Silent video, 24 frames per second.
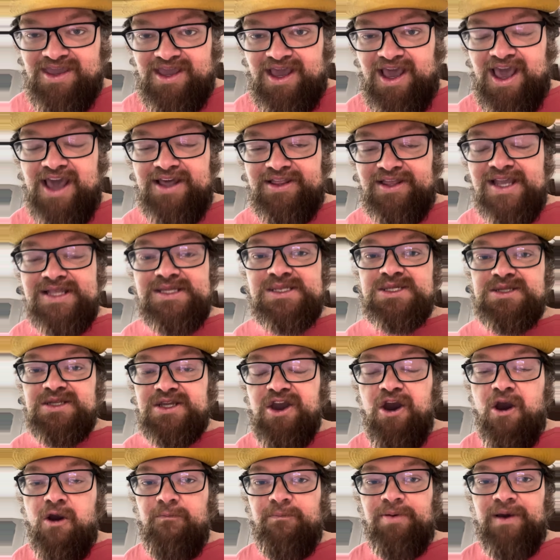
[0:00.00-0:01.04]
Uh, let's
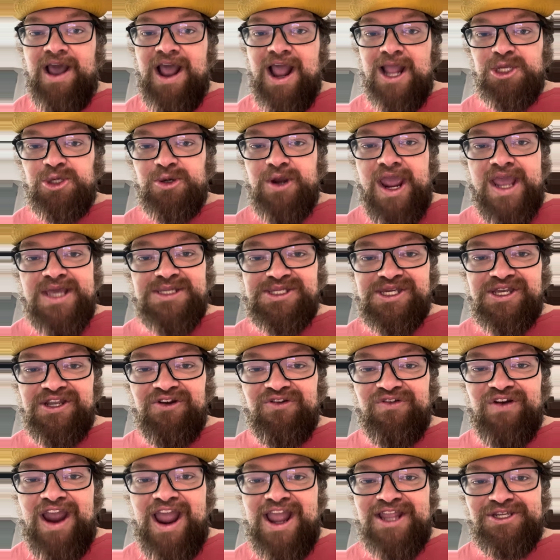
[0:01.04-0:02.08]
go, Padres.
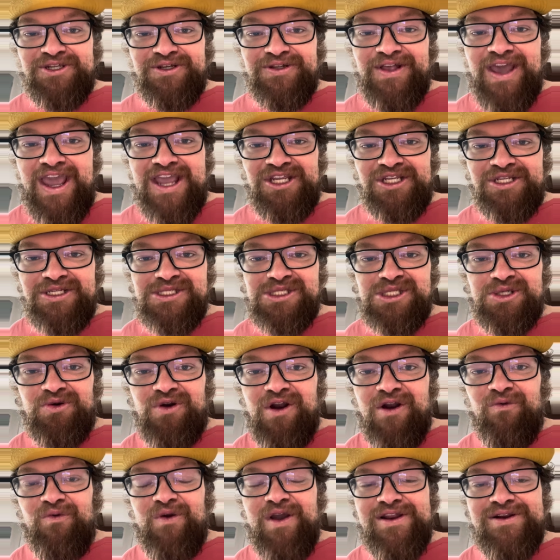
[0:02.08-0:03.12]
Congratulations to
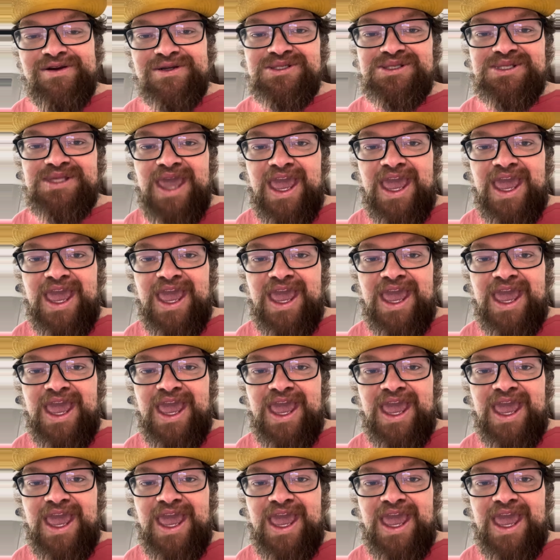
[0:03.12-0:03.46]
our winners.